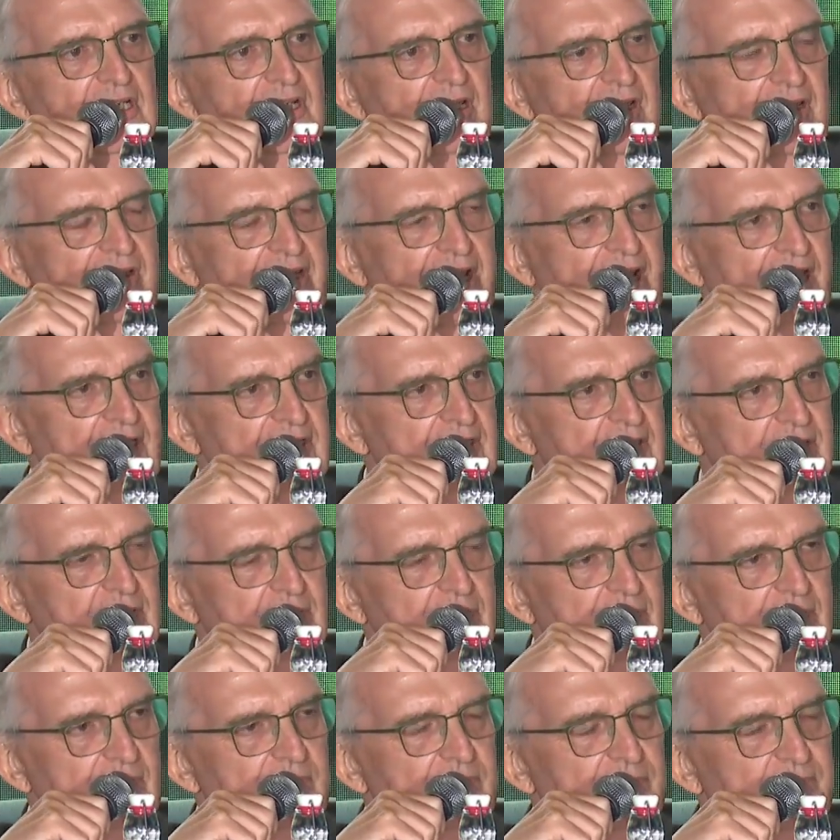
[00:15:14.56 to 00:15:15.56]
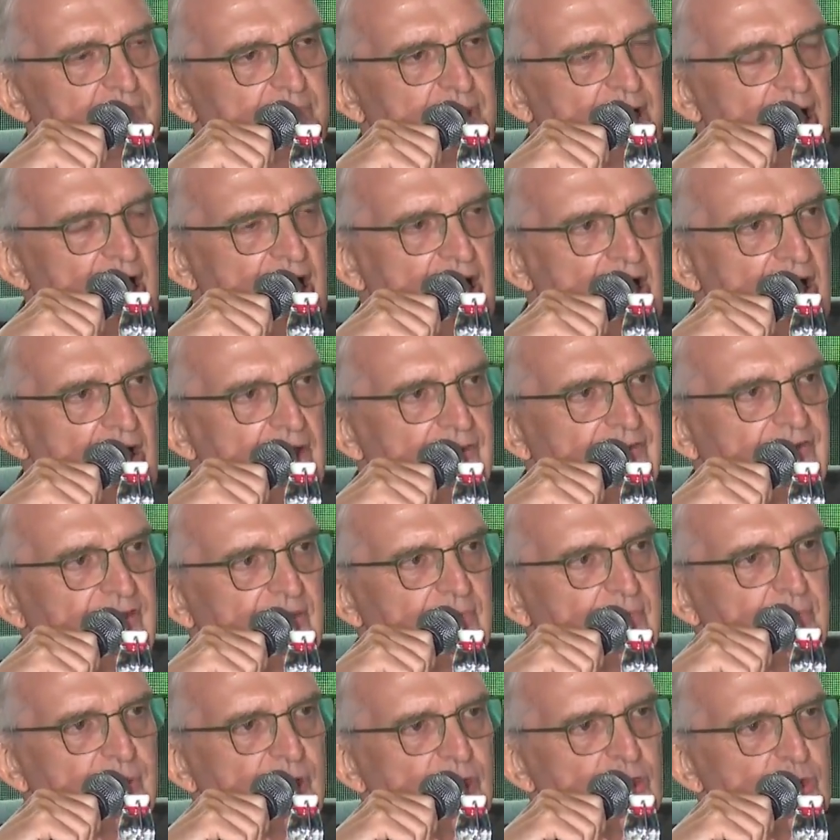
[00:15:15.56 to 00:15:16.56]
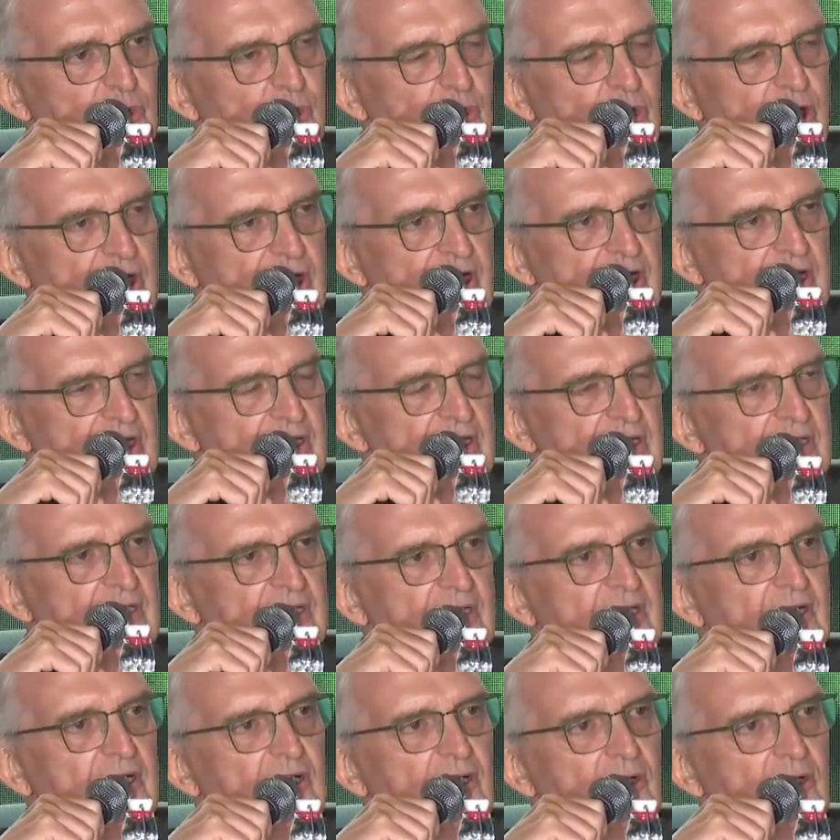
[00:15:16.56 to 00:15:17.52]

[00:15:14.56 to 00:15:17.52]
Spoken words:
that path between